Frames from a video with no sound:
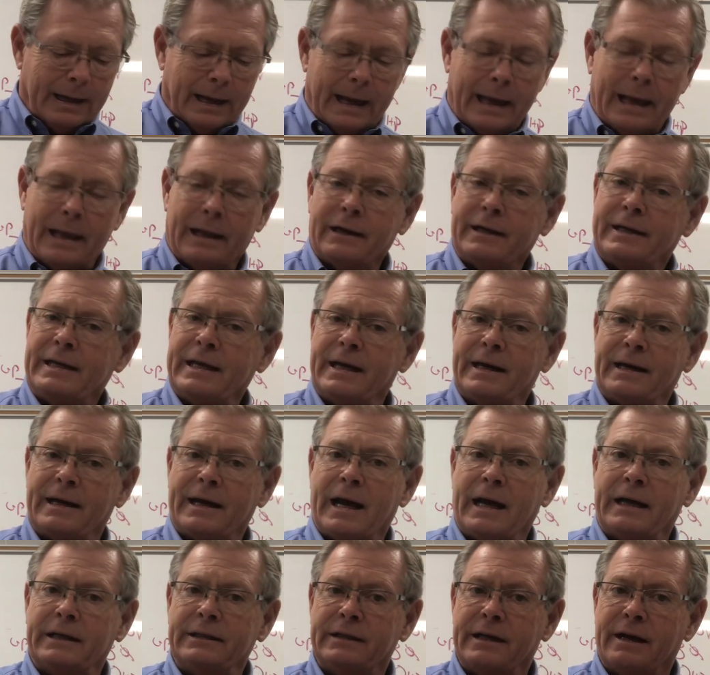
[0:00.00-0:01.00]
And a 10
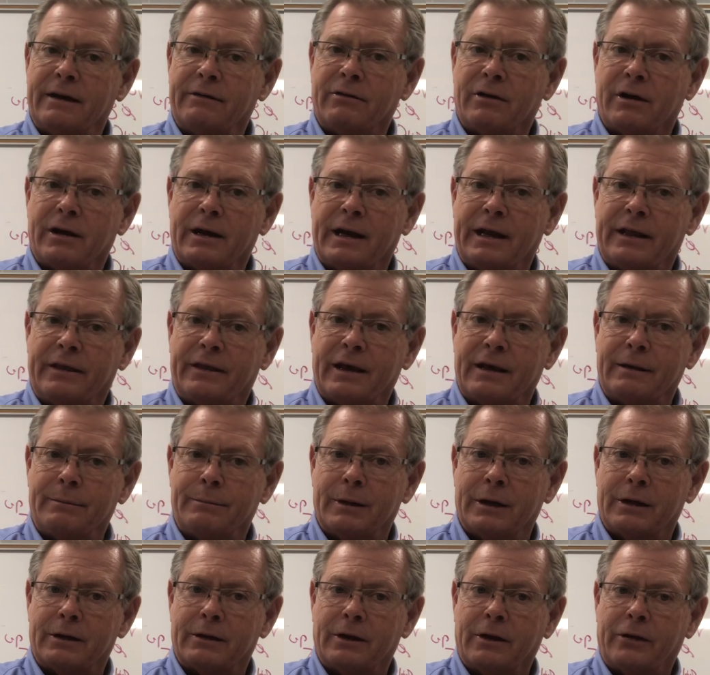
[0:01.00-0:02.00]
gauge never on anything
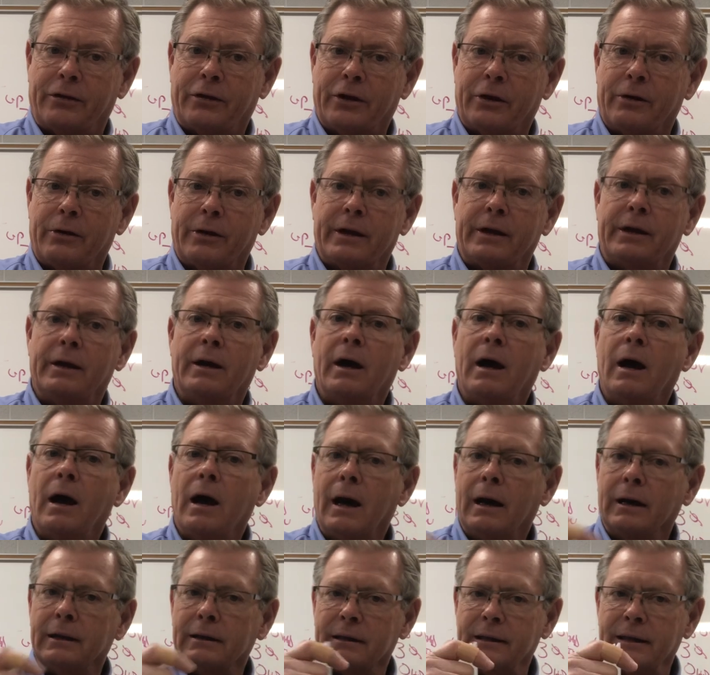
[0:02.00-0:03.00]
bigger than a 30,
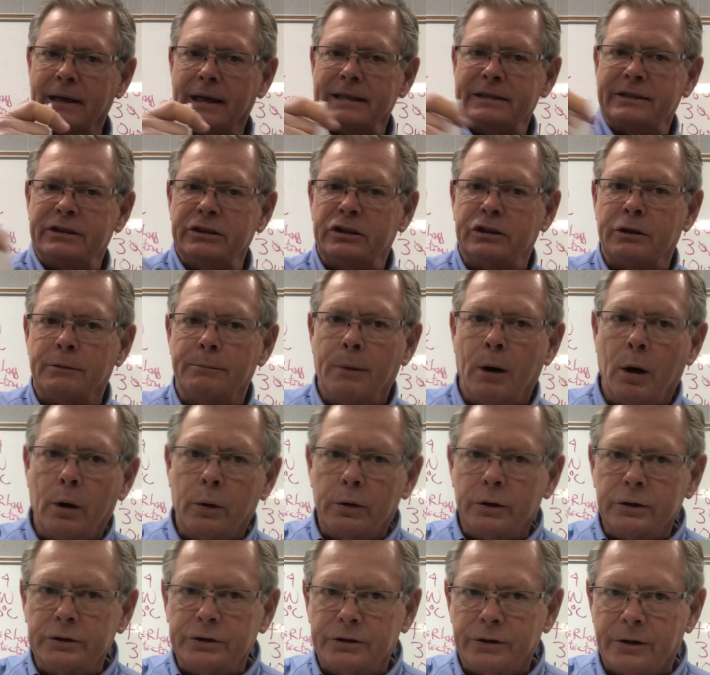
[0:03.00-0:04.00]
unless it's a
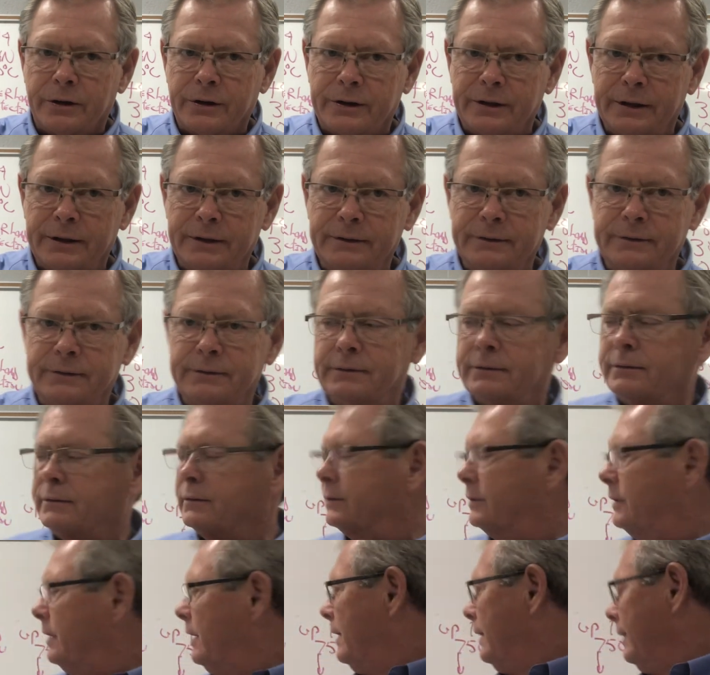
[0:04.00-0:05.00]
motor circuit,
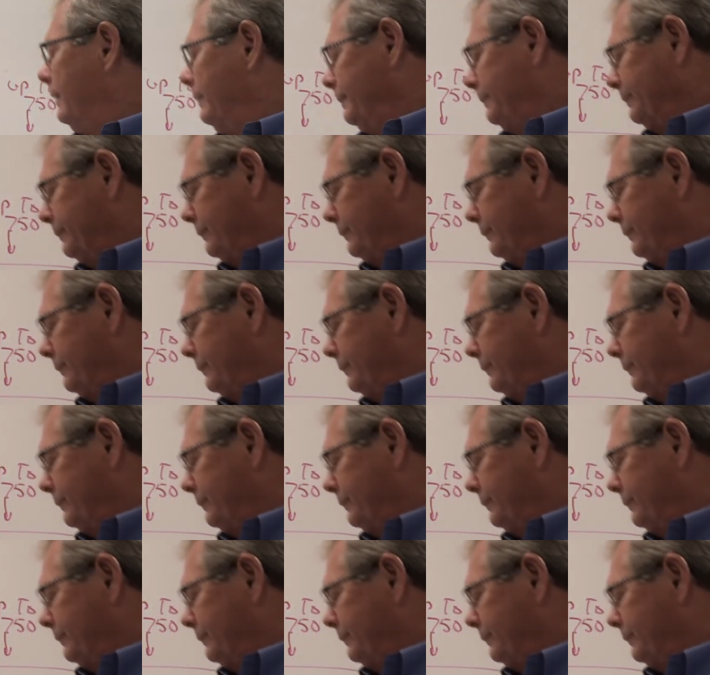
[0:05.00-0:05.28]
okay?